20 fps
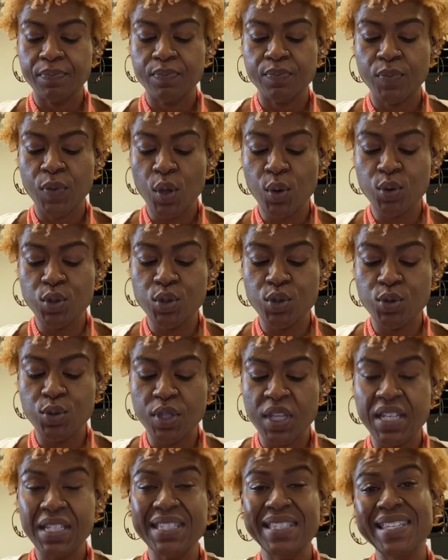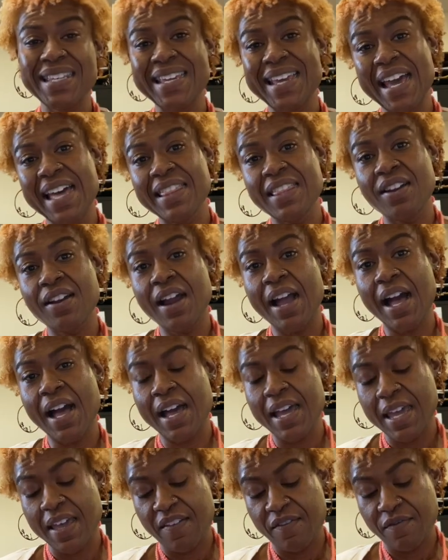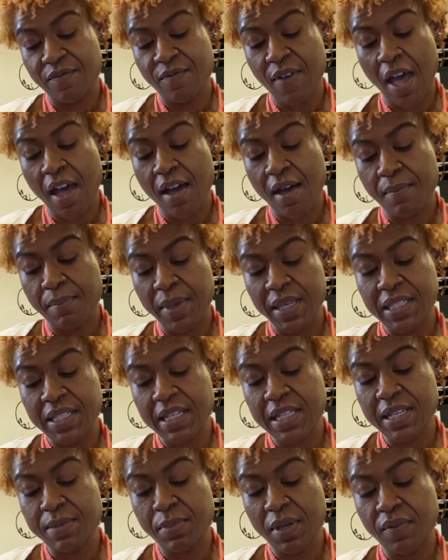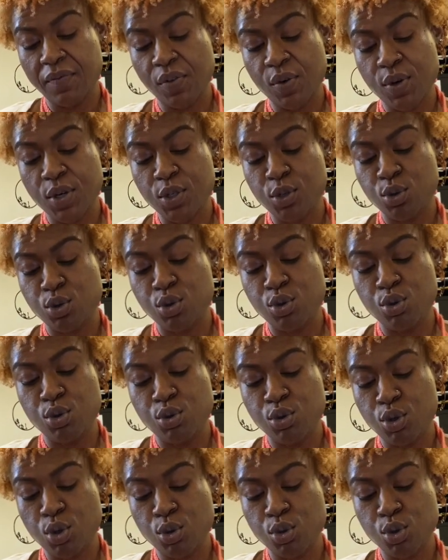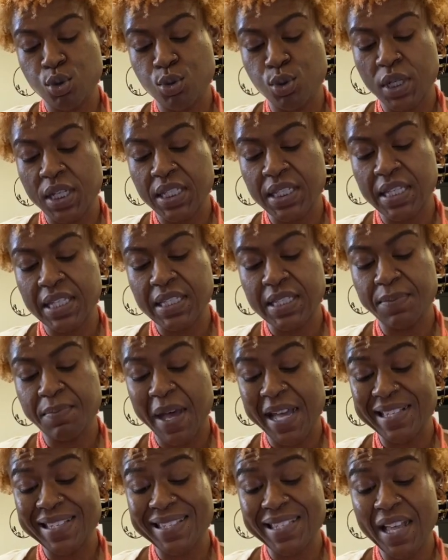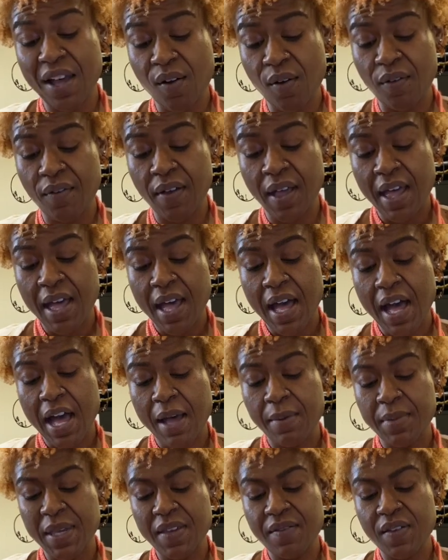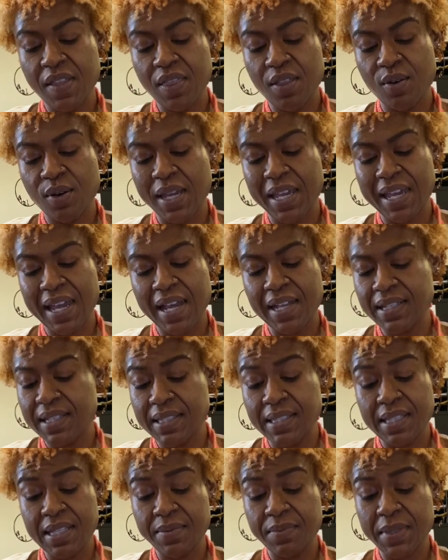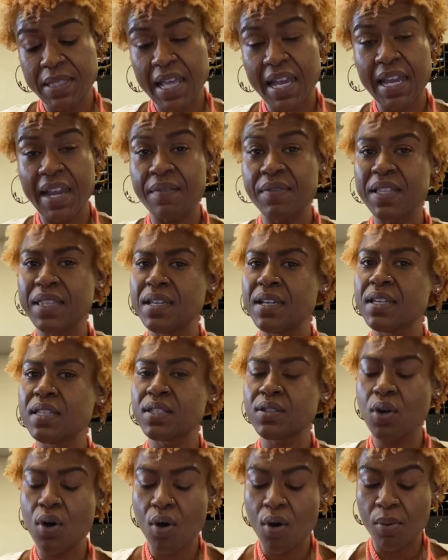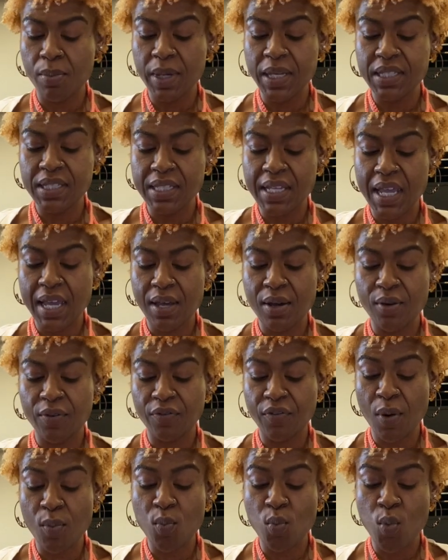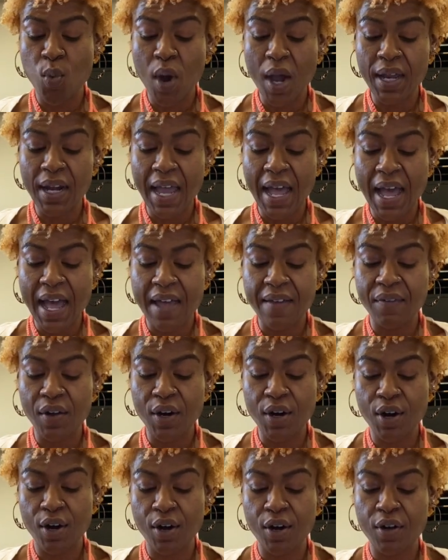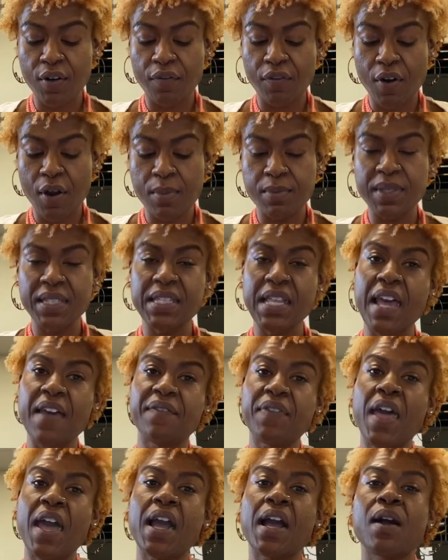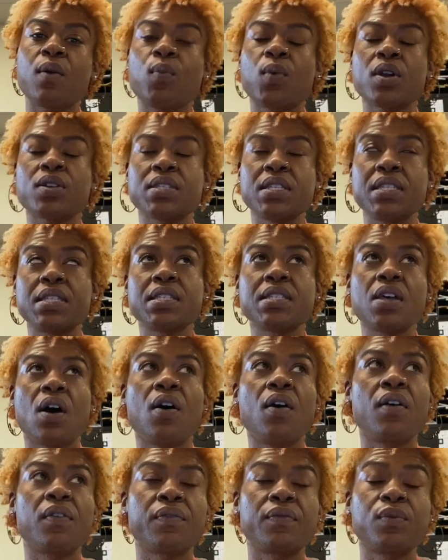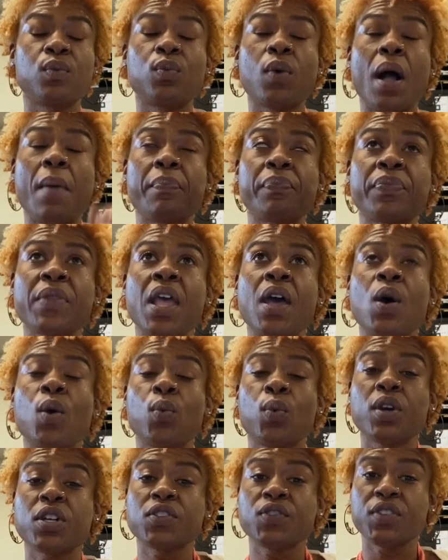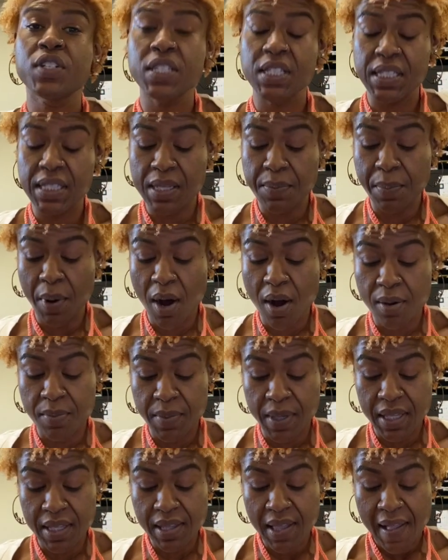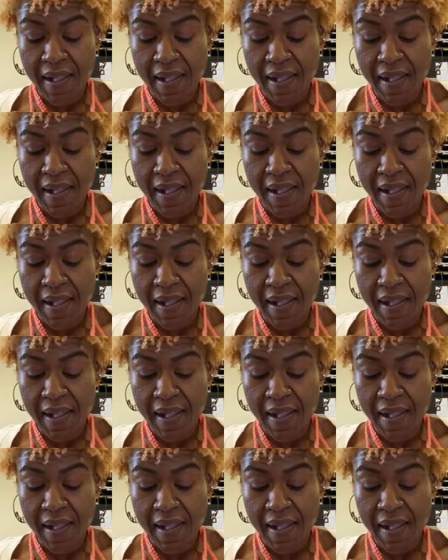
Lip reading: Those two things together, I have basically been forced to social distance myself, even though it kind of seems like everything is calming down. From what I've heard from staff that works in this works for this department,